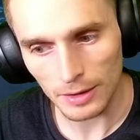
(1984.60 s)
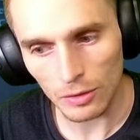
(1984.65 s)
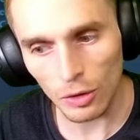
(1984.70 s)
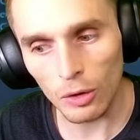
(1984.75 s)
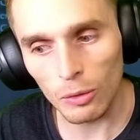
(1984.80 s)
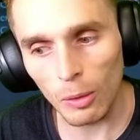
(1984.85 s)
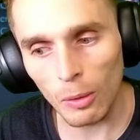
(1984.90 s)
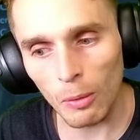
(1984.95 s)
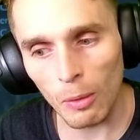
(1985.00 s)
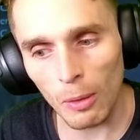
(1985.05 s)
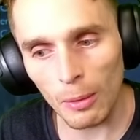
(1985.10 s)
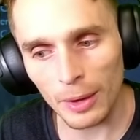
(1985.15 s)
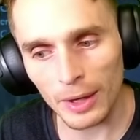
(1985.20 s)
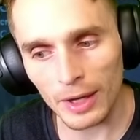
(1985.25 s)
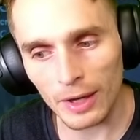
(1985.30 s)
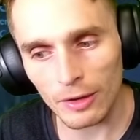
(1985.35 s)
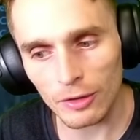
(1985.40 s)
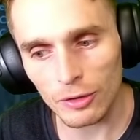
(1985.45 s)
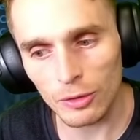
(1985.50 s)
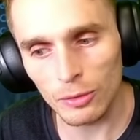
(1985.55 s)
where Warwick
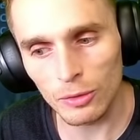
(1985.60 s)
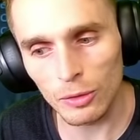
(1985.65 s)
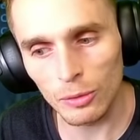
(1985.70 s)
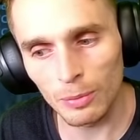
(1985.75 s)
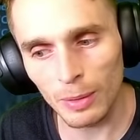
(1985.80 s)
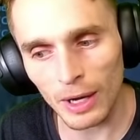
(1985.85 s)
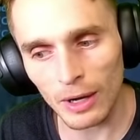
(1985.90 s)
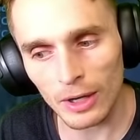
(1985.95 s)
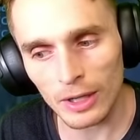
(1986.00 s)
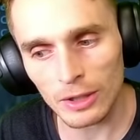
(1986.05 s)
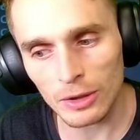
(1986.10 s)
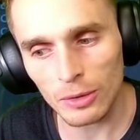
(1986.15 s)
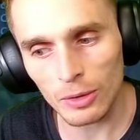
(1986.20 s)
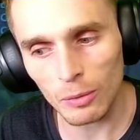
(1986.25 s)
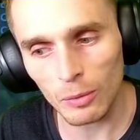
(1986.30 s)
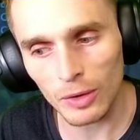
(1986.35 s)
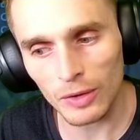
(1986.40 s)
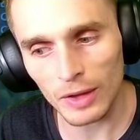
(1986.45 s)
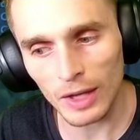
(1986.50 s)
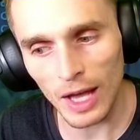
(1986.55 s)
is. You do Baron, you can
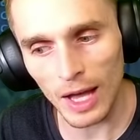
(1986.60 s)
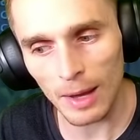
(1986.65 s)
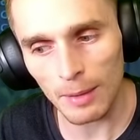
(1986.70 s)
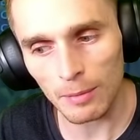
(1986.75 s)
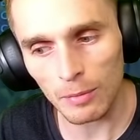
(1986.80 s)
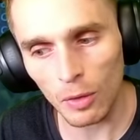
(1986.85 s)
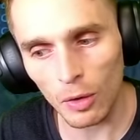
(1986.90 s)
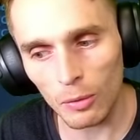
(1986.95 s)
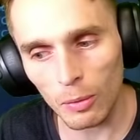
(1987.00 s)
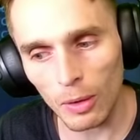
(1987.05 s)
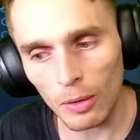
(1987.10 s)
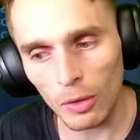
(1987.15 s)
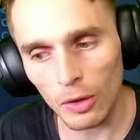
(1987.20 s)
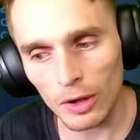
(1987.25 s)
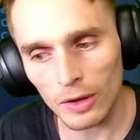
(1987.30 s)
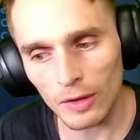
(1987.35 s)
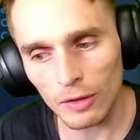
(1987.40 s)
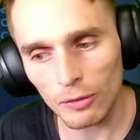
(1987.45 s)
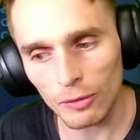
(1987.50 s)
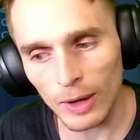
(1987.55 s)
win the game. Look at
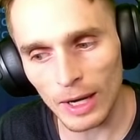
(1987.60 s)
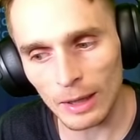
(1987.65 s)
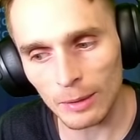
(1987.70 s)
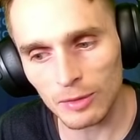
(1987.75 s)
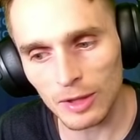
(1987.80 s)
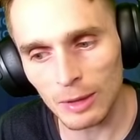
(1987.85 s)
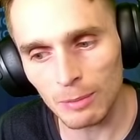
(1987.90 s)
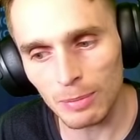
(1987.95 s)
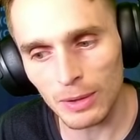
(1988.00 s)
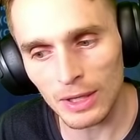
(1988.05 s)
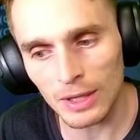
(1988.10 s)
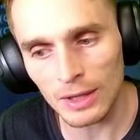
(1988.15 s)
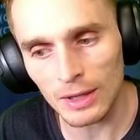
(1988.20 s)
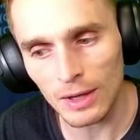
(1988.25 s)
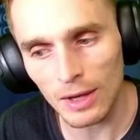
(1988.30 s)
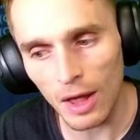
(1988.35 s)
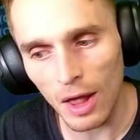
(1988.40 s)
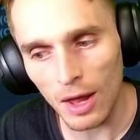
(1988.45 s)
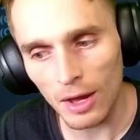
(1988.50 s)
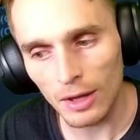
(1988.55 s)
this random TP.
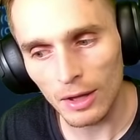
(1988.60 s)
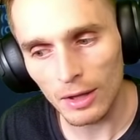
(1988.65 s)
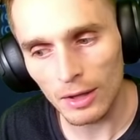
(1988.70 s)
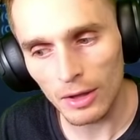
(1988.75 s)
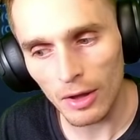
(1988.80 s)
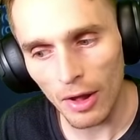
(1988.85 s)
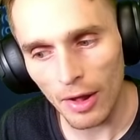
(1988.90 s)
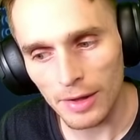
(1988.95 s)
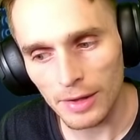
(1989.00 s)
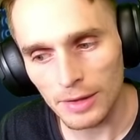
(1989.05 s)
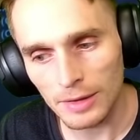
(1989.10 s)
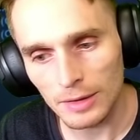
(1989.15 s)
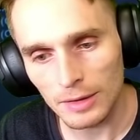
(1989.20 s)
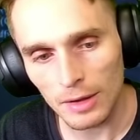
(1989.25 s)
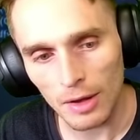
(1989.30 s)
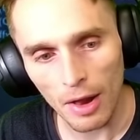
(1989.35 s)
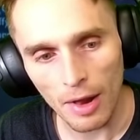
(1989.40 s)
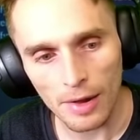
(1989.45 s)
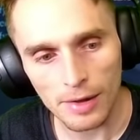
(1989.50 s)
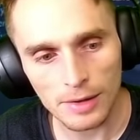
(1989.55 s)
Warwick quit. Yeah, he
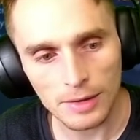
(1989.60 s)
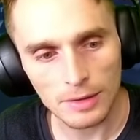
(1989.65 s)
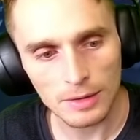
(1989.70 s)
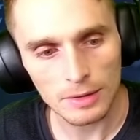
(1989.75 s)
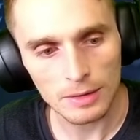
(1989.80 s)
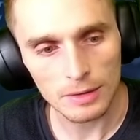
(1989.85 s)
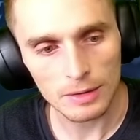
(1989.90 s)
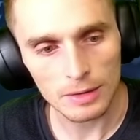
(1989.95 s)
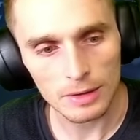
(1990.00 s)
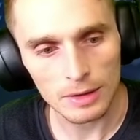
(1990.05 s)
quit. Yeah,